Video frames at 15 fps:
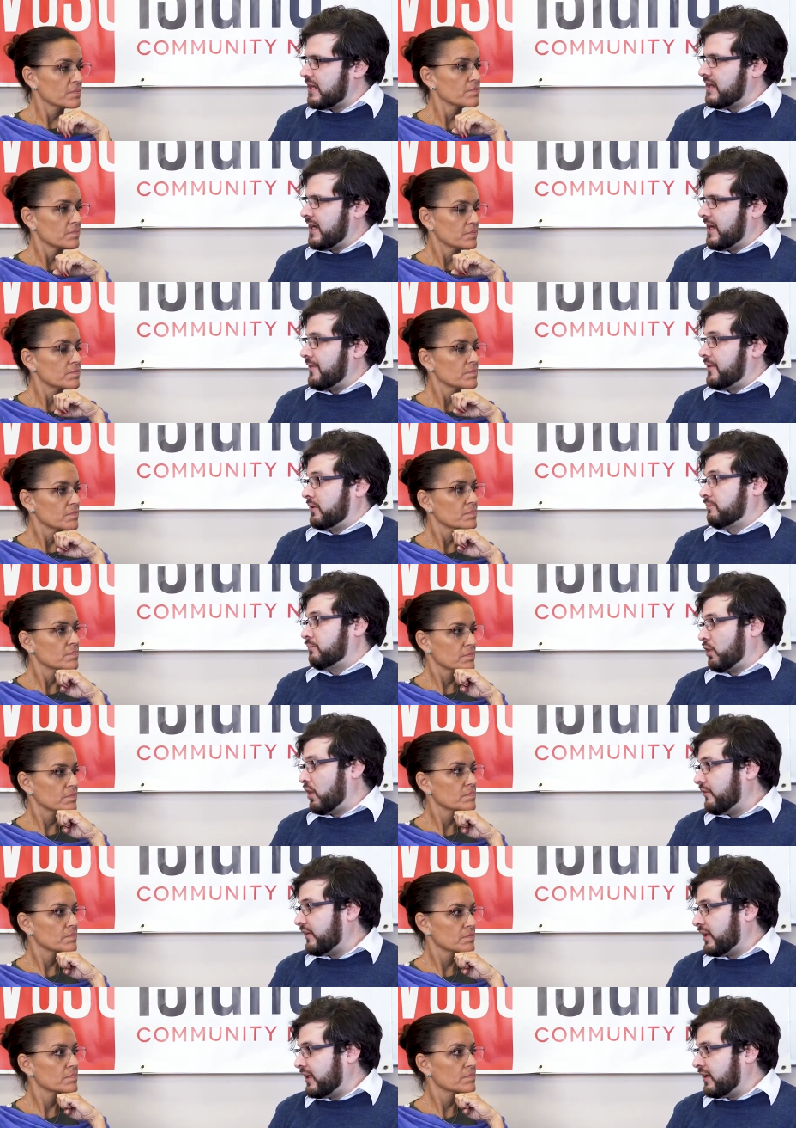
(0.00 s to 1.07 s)
Speaker 1: and they're
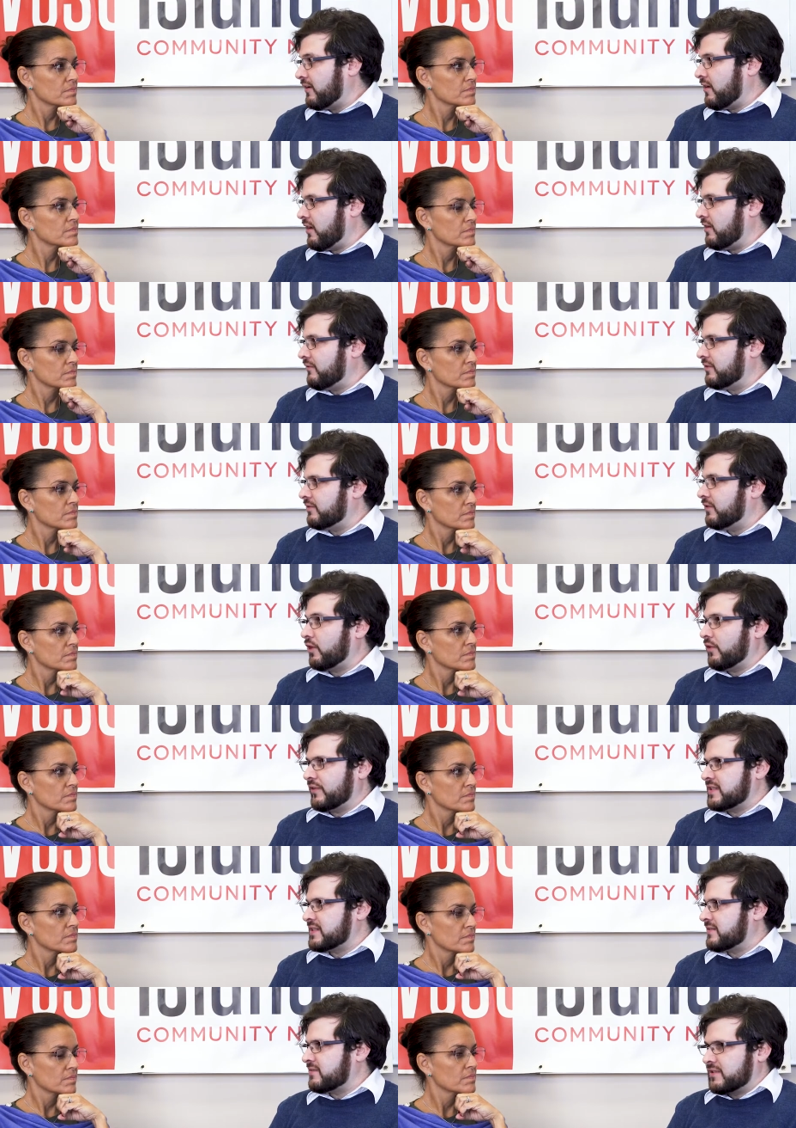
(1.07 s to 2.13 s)
profiting off of all
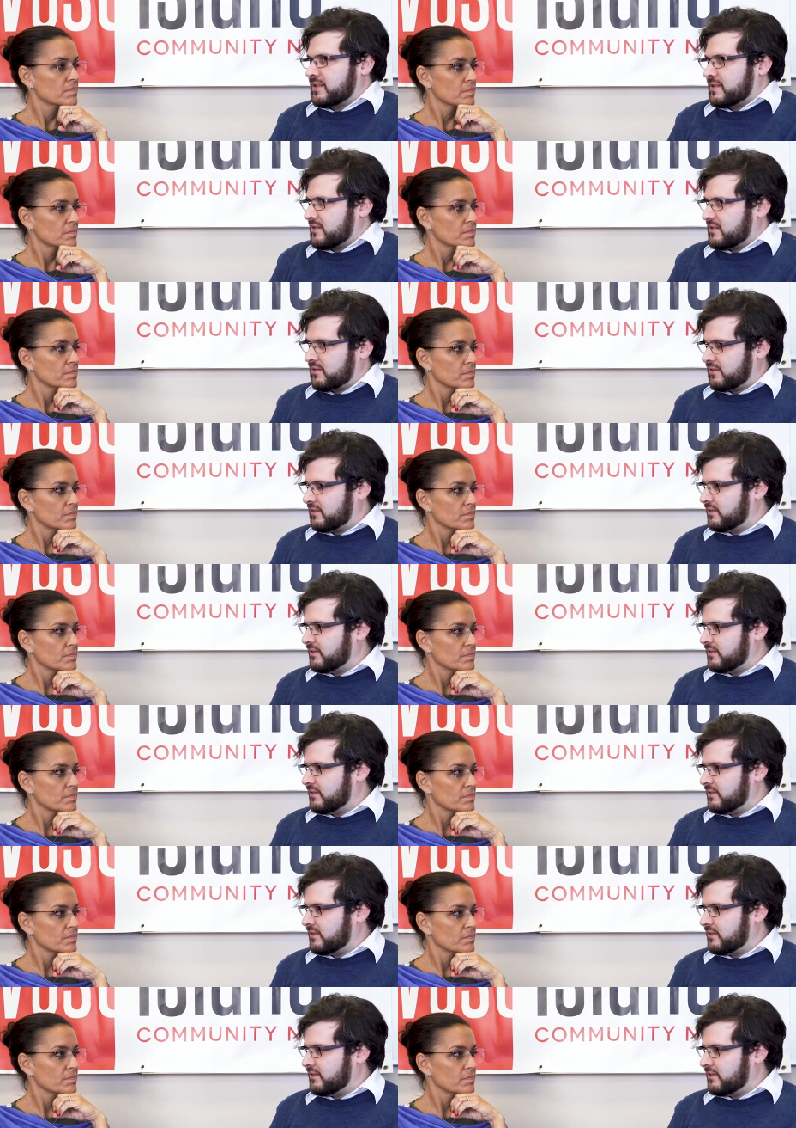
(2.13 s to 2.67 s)
these this